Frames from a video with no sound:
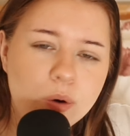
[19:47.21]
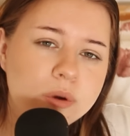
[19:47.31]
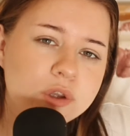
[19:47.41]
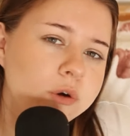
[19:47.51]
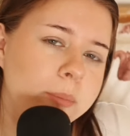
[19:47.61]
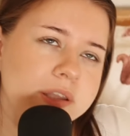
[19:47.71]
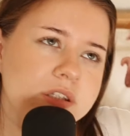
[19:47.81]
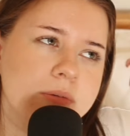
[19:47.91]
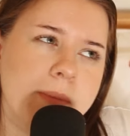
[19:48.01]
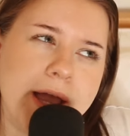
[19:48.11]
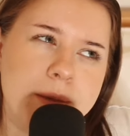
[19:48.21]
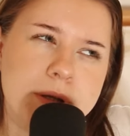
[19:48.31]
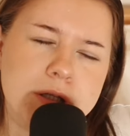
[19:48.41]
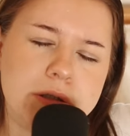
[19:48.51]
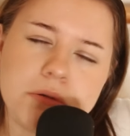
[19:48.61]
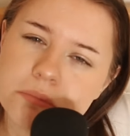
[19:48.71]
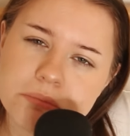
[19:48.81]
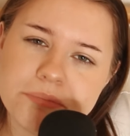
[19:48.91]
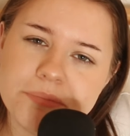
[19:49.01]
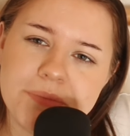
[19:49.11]
or your opinion on my
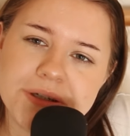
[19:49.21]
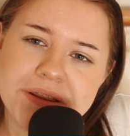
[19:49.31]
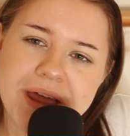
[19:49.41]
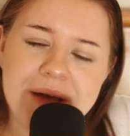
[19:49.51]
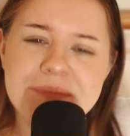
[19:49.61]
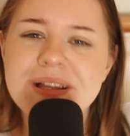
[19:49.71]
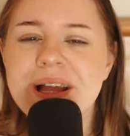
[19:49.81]
opinion, one of them.